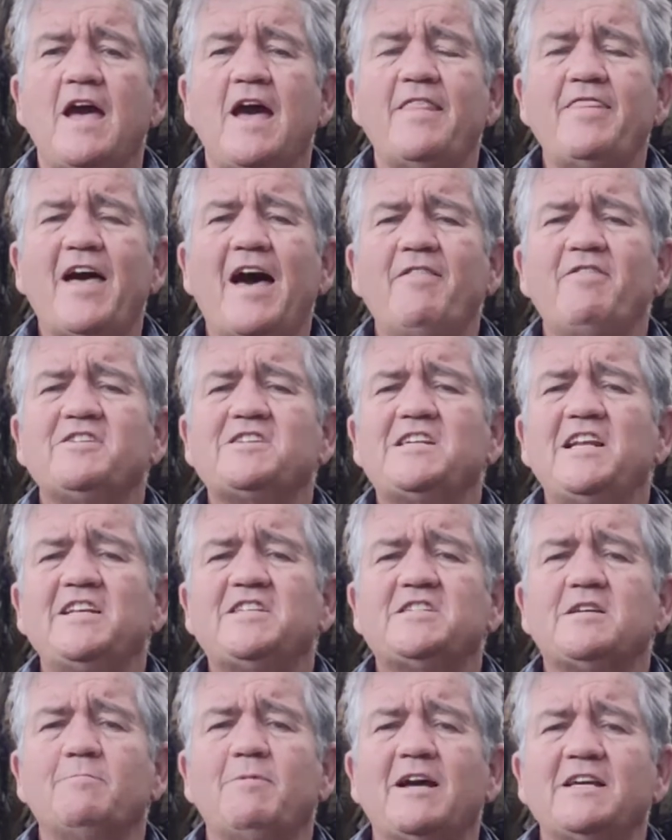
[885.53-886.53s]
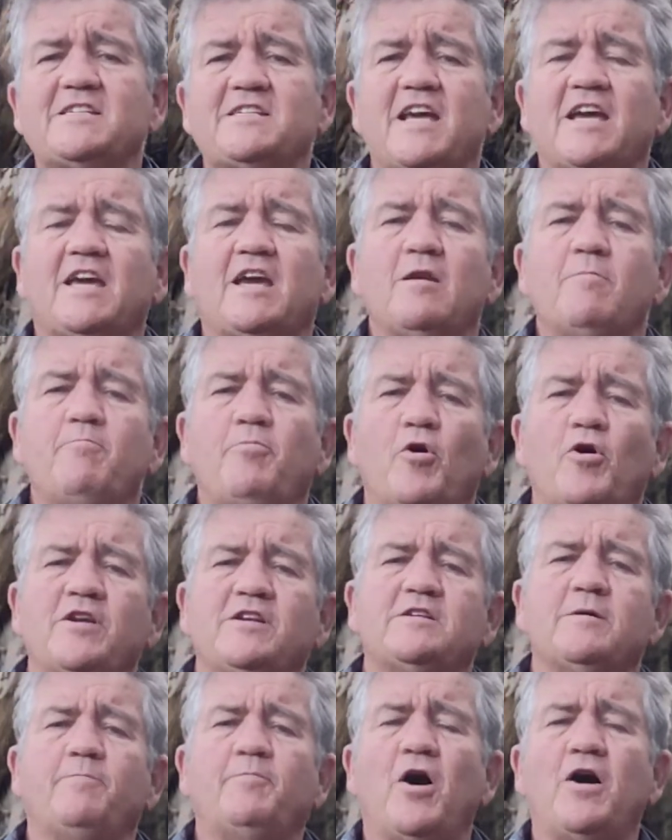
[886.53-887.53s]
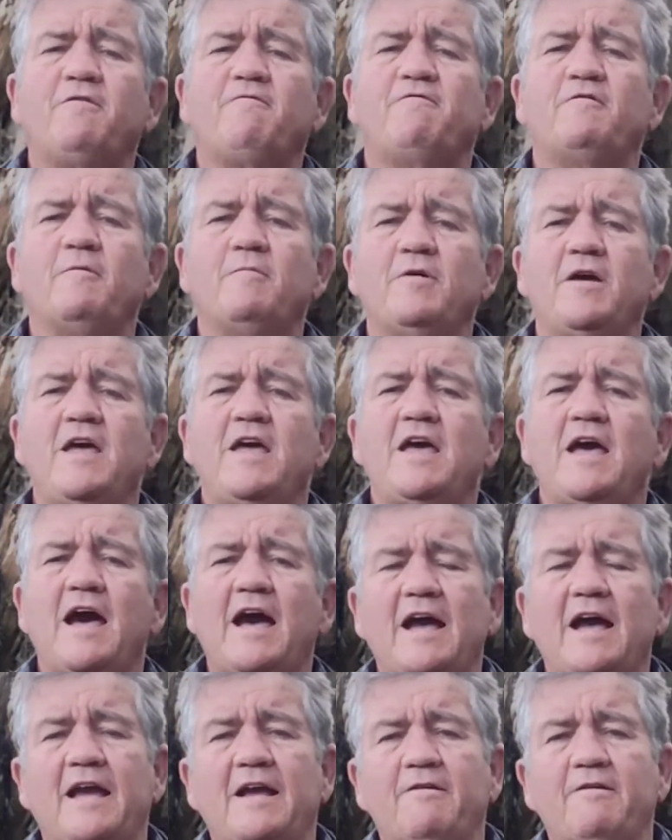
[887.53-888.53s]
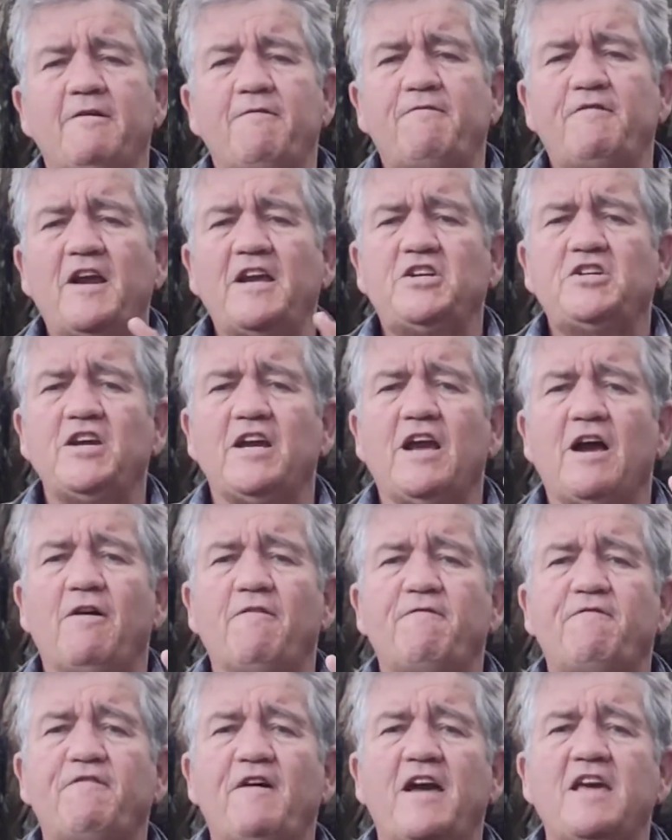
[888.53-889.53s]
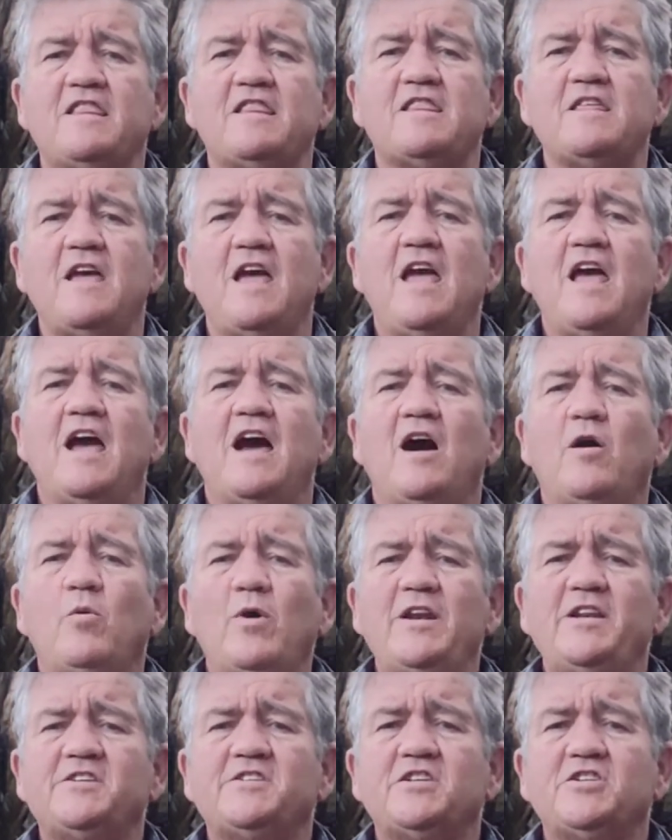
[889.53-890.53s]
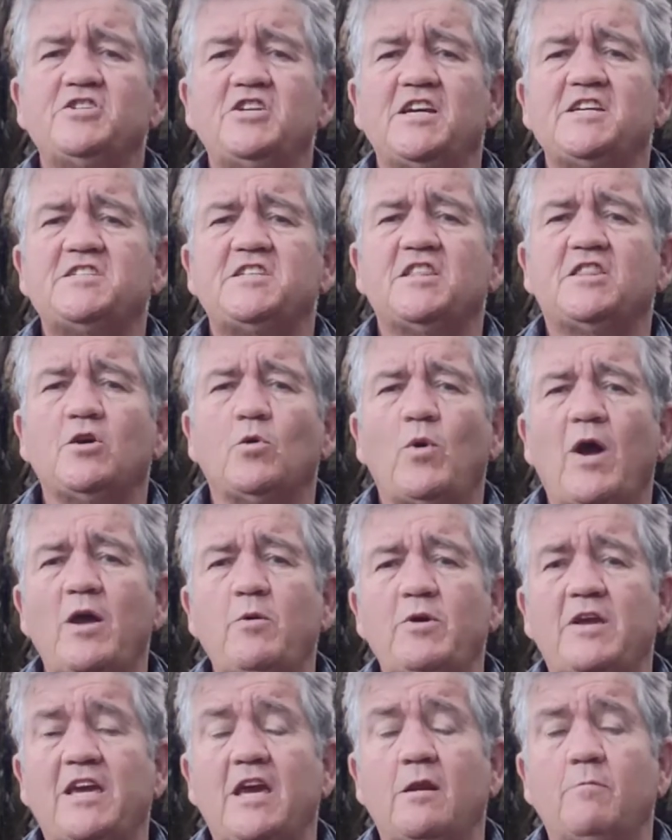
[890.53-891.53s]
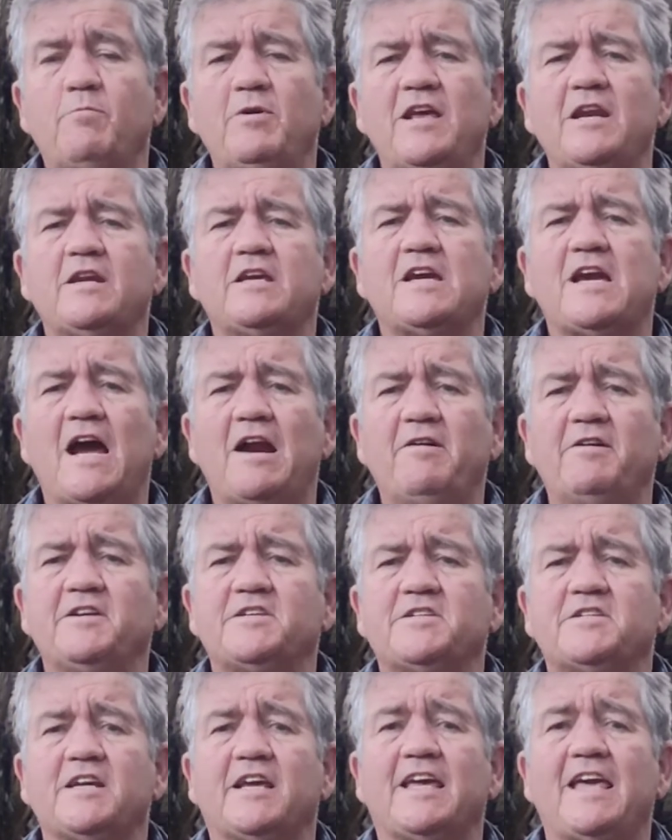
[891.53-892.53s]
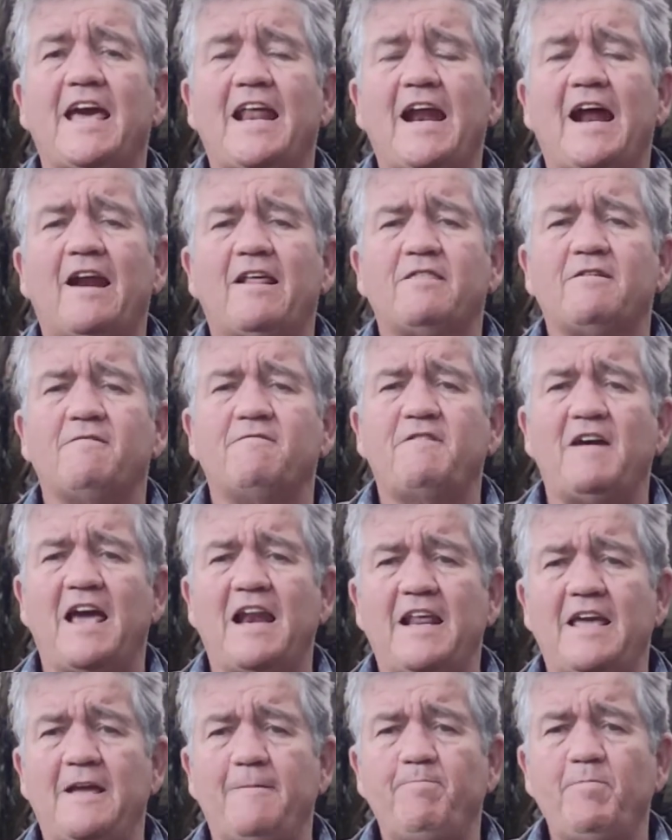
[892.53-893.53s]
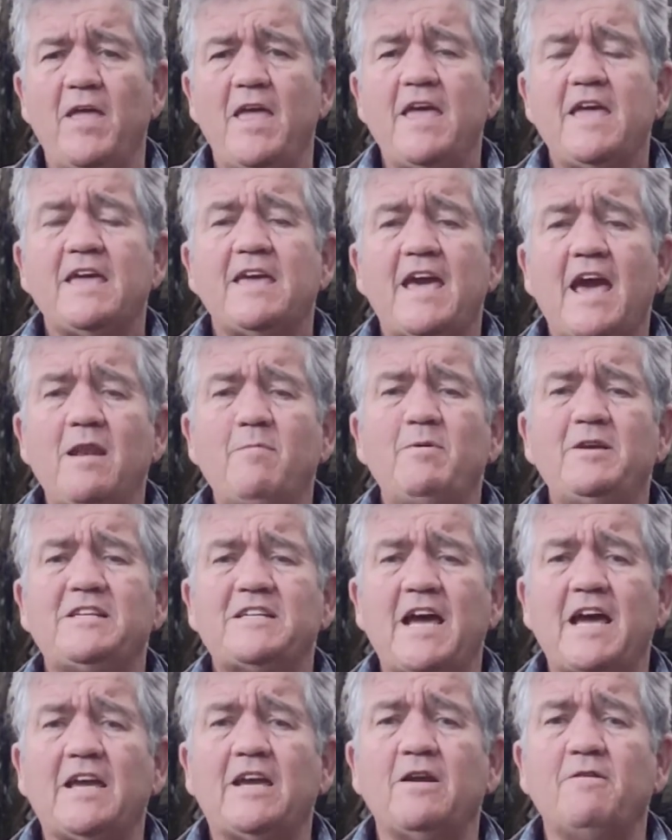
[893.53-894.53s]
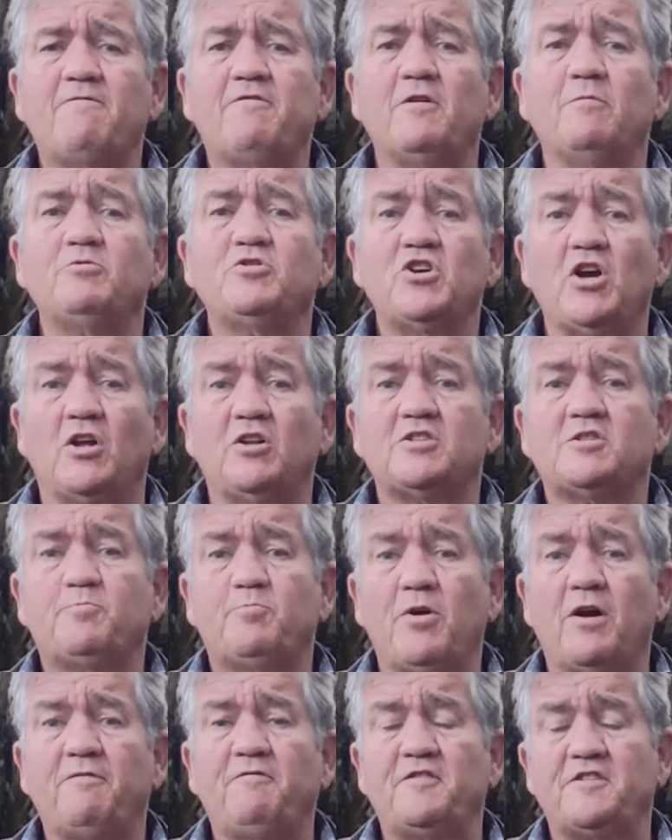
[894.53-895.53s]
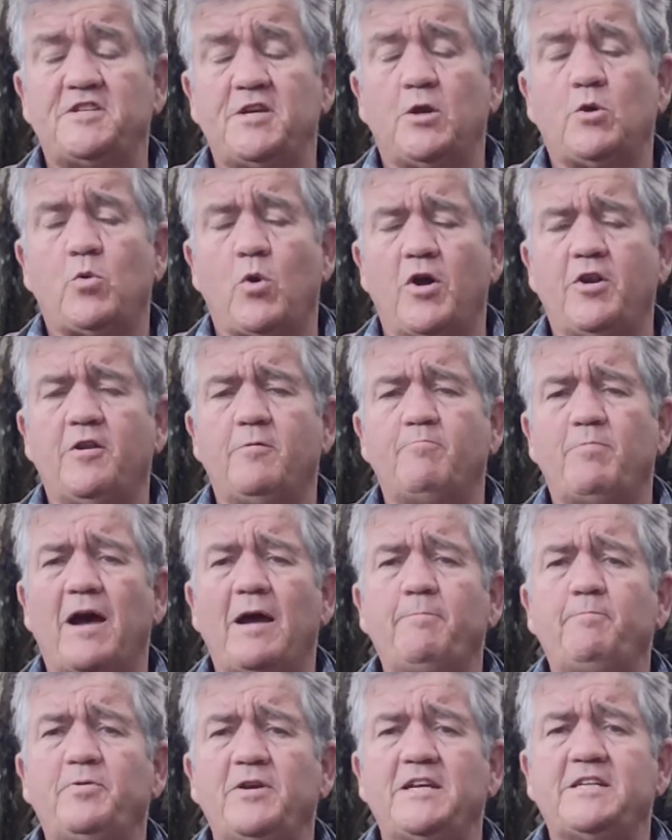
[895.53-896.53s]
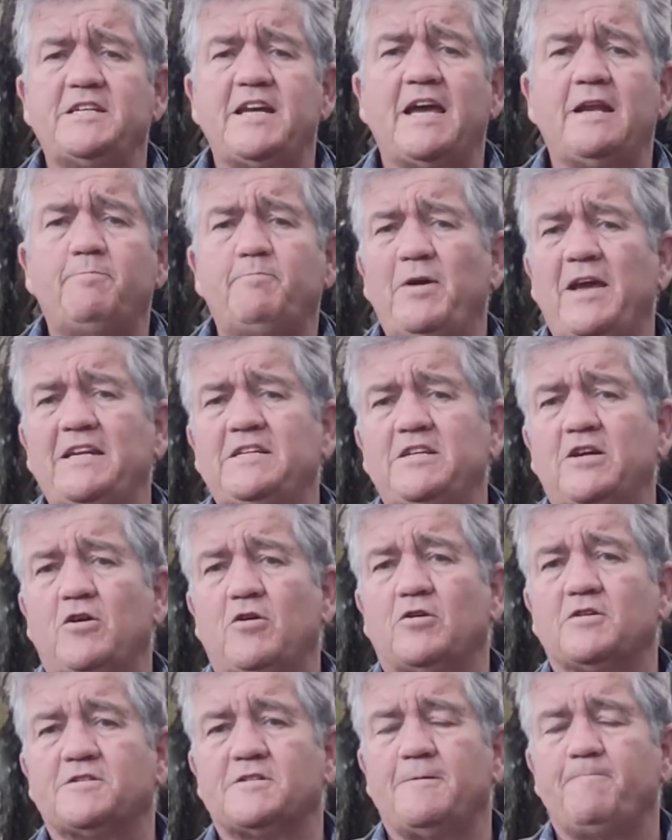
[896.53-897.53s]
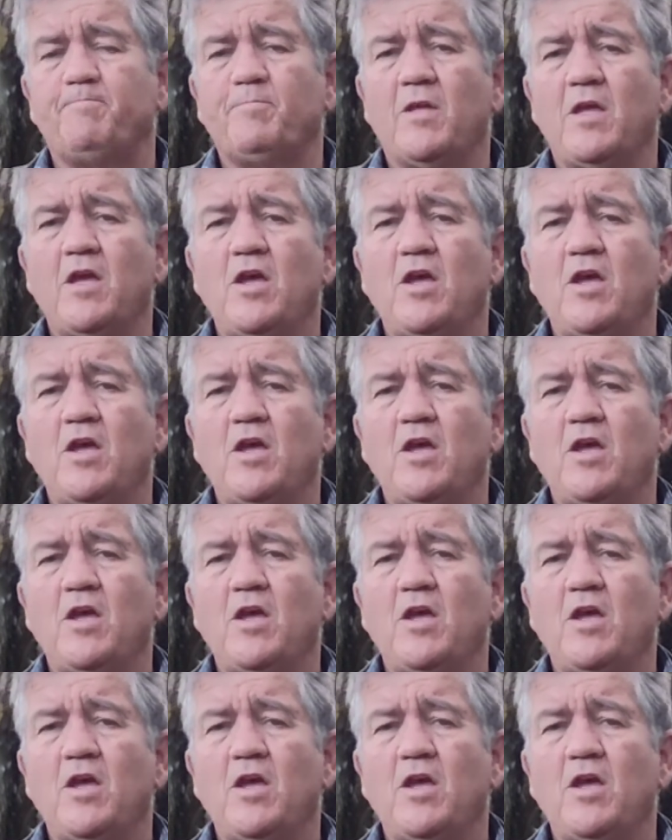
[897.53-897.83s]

And now this leads to my second point. Apart from refreshing our faith, I want to suggest that the way we can be encouraged to get out of the valley can be taken from Joel's prophecy quoted by Peter at Pentecost.